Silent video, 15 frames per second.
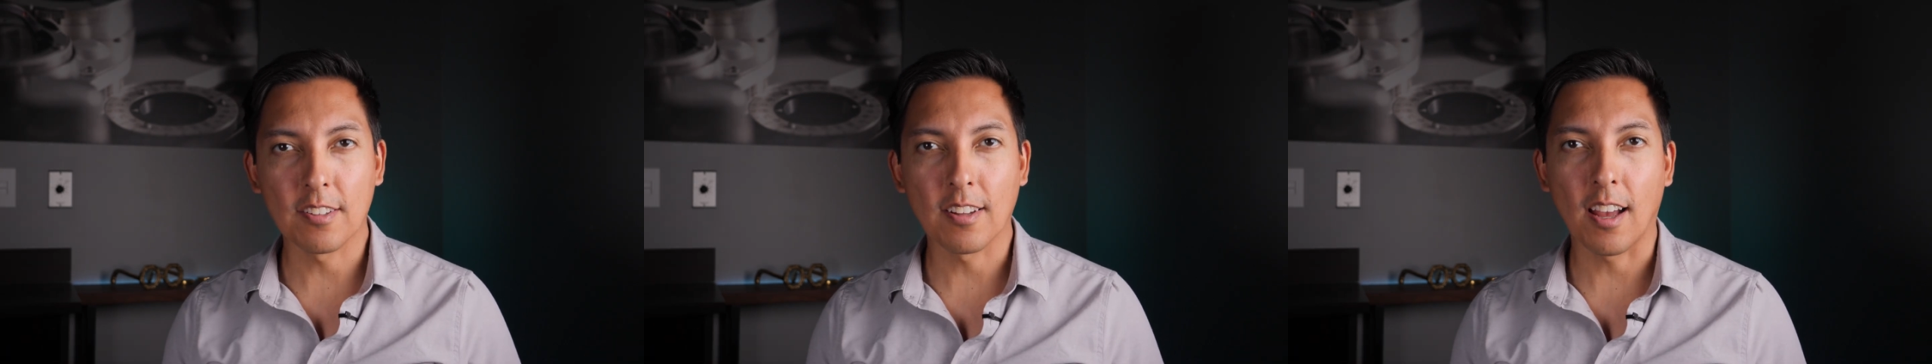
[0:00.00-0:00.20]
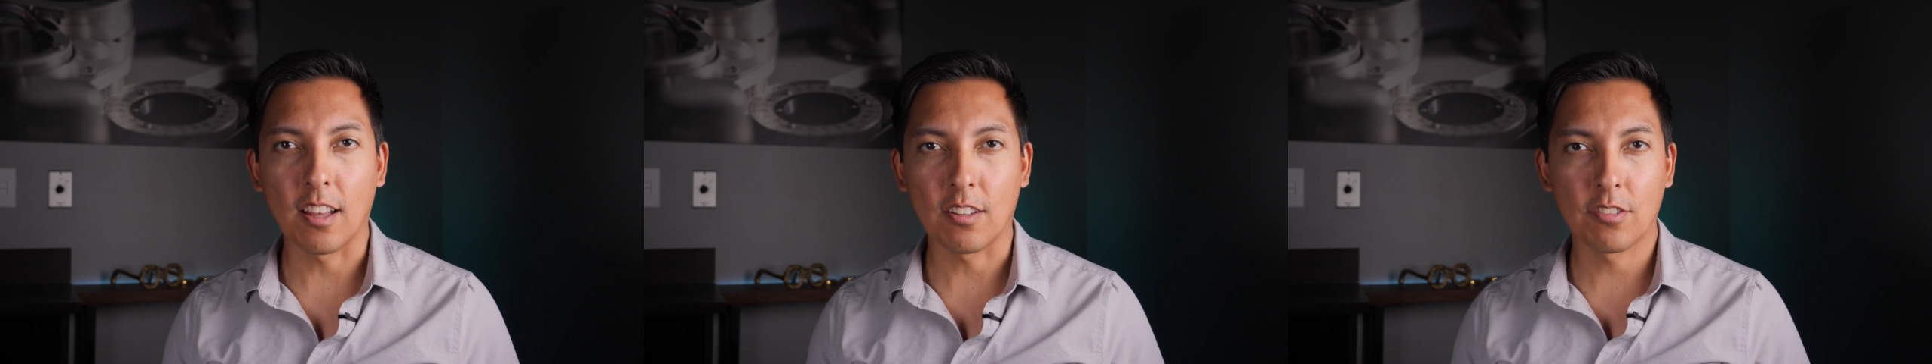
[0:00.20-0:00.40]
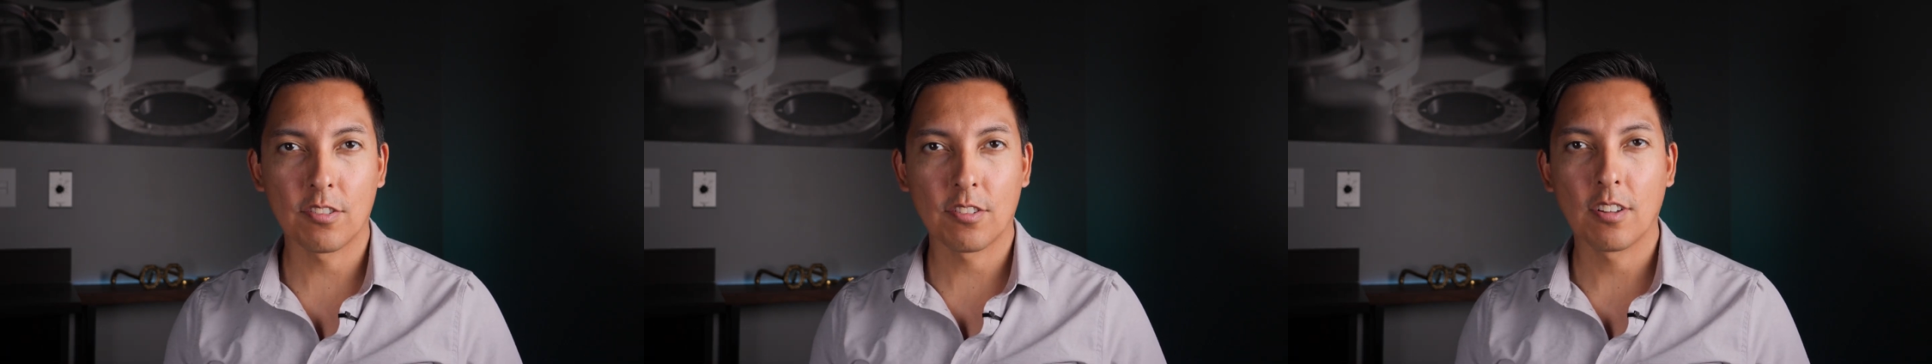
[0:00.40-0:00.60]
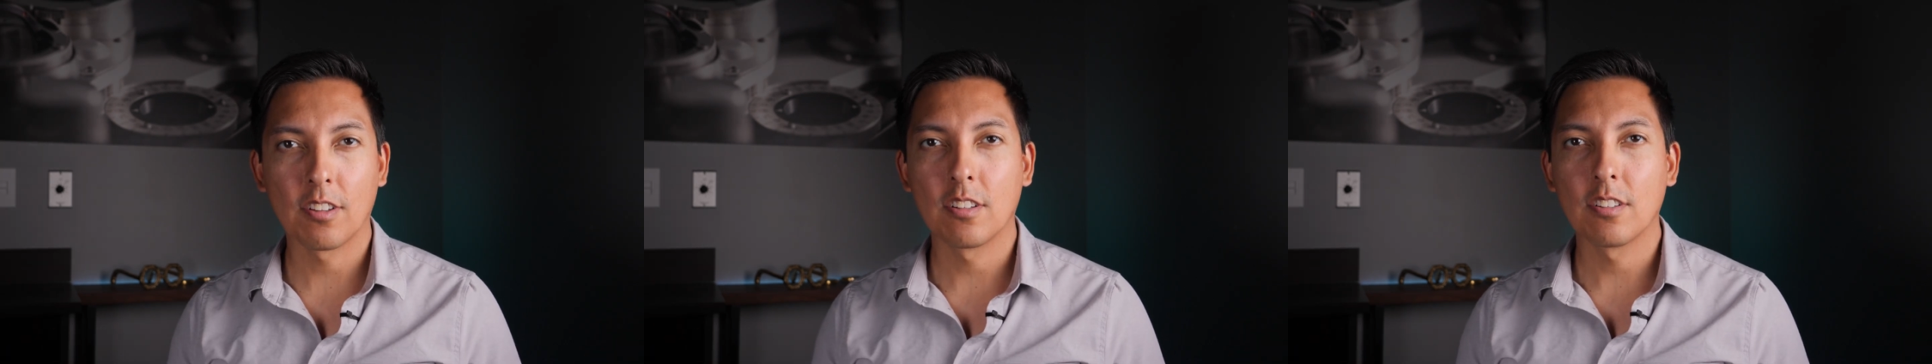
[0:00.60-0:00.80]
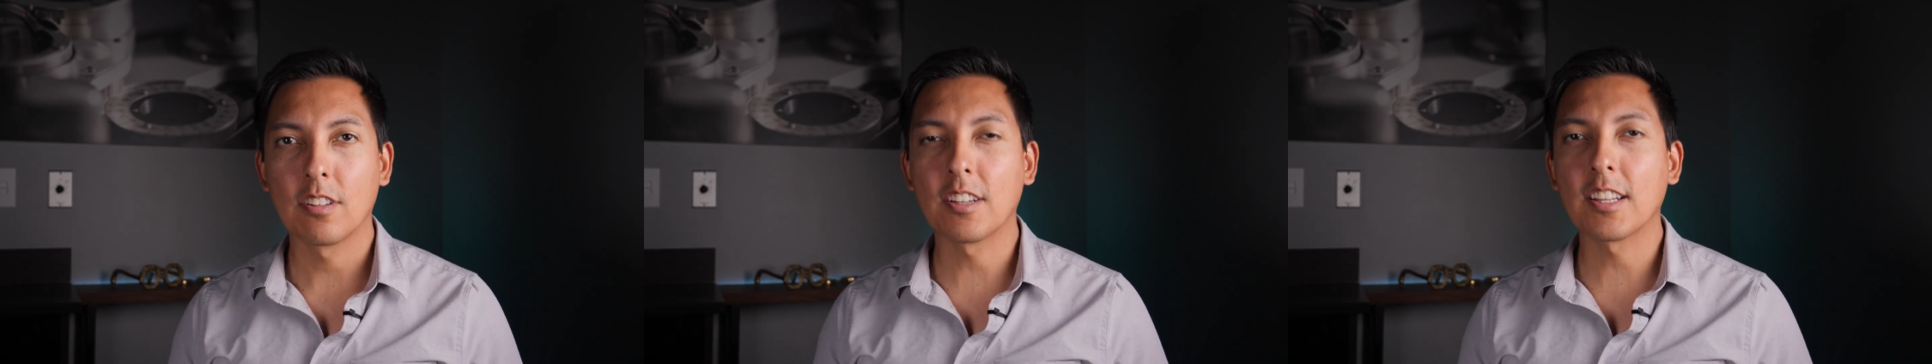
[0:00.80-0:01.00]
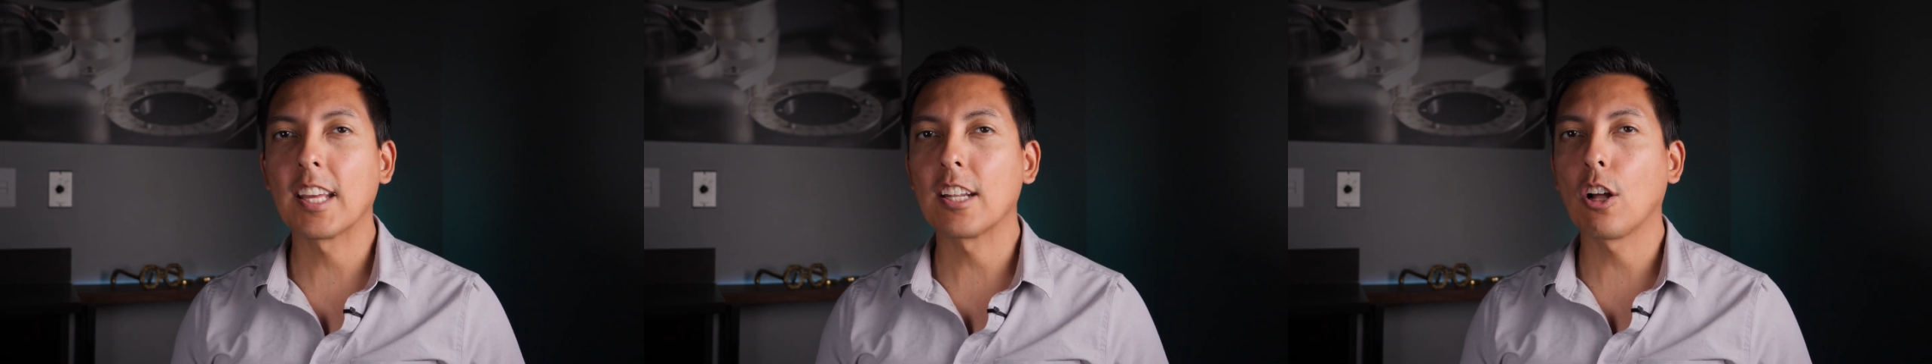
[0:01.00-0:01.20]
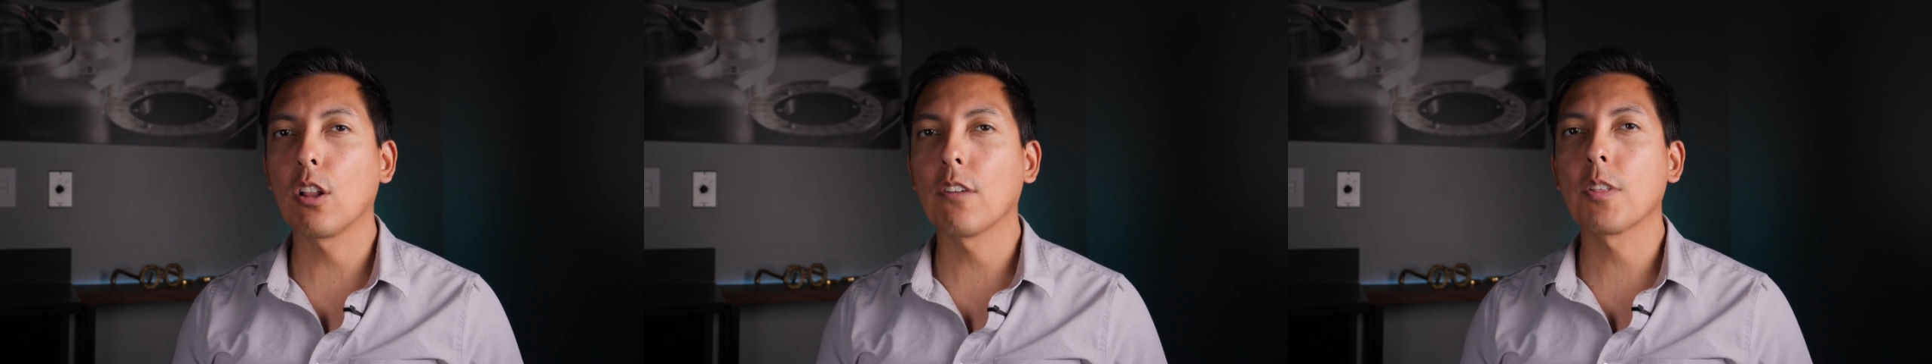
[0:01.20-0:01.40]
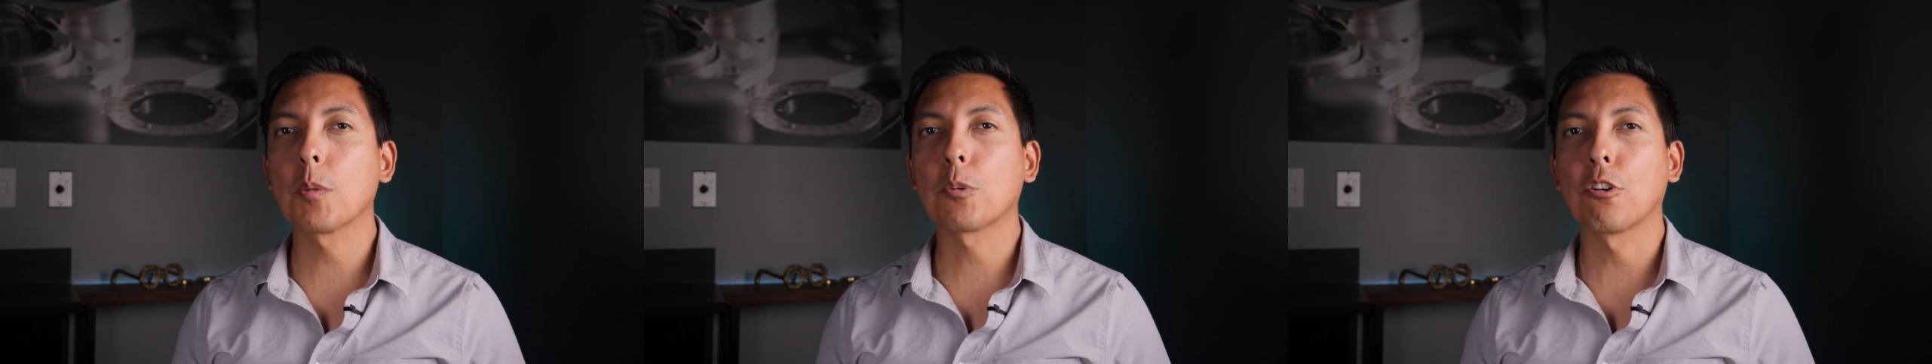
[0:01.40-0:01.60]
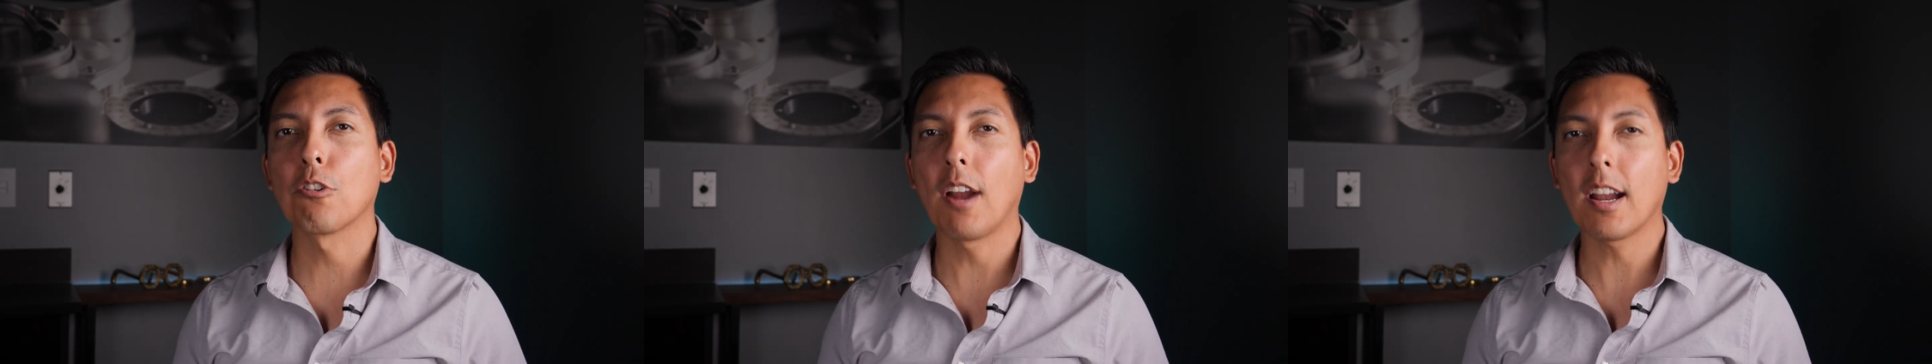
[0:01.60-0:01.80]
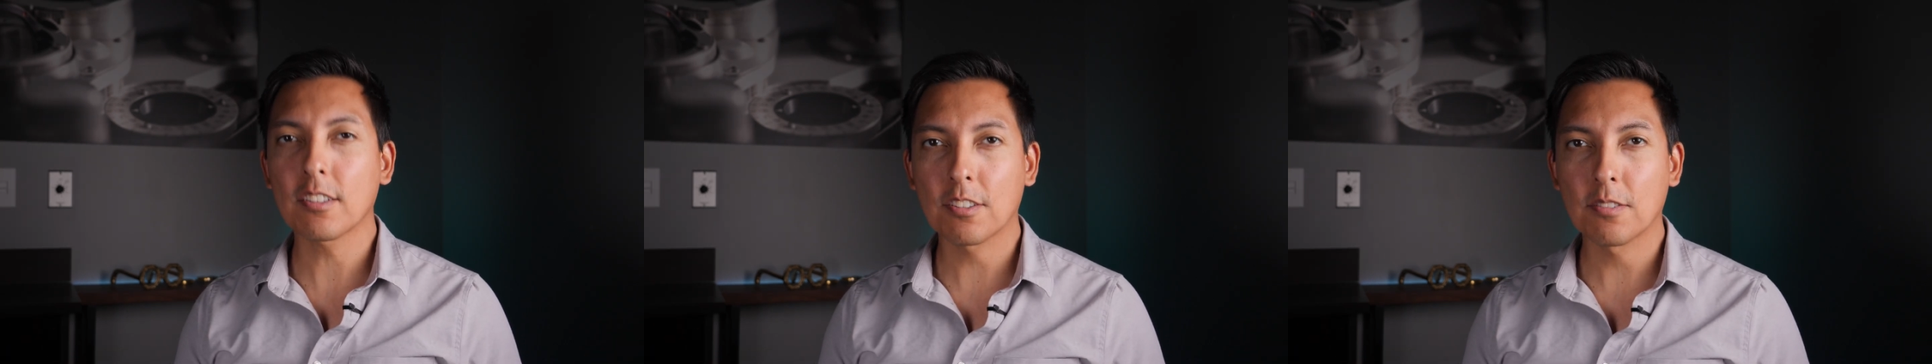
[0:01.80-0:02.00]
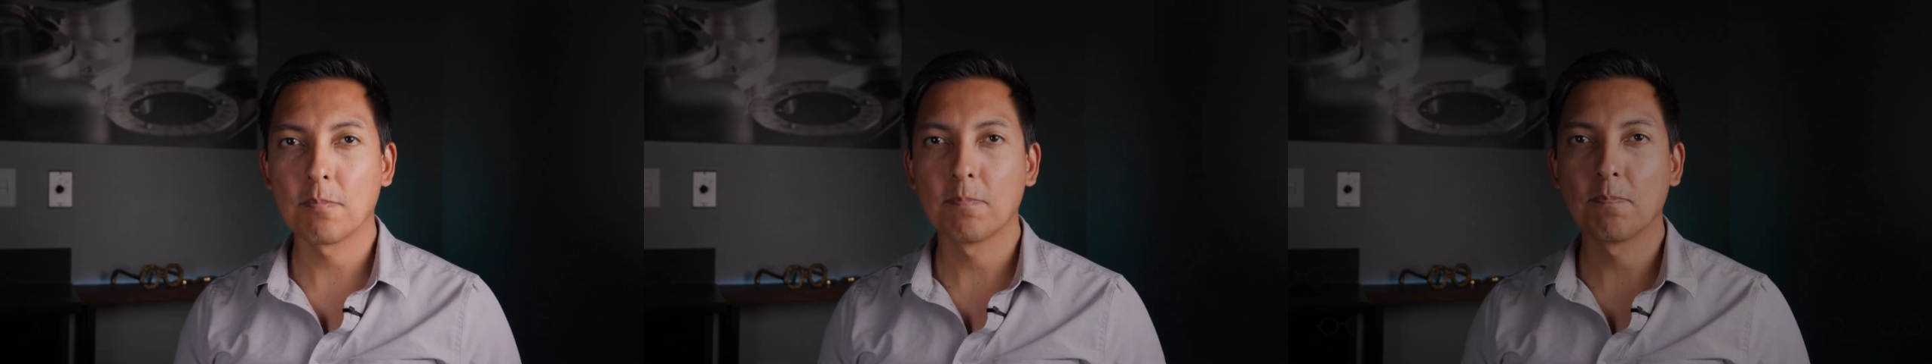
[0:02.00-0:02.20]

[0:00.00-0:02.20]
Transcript: test? Did you get all of them correct?